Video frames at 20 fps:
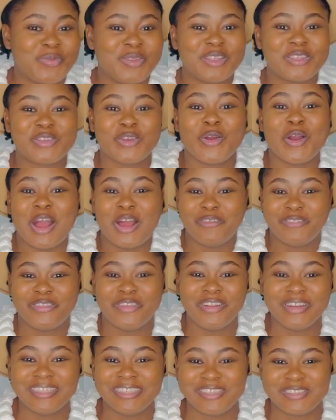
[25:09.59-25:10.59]
So I've
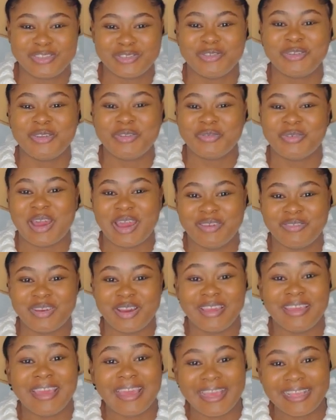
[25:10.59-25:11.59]
turned this to revival.
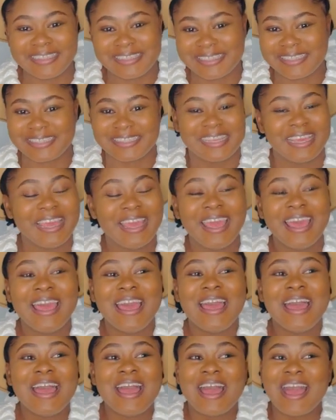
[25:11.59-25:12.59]
Yes,
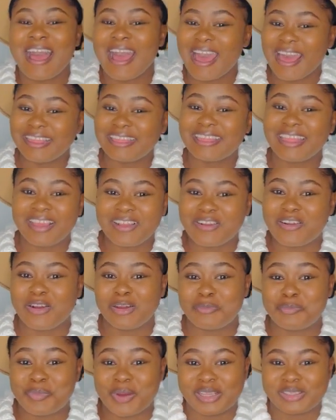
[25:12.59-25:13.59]
I think
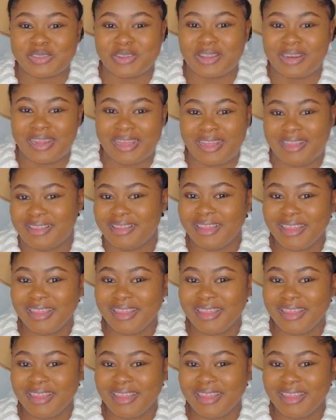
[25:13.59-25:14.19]
God personal.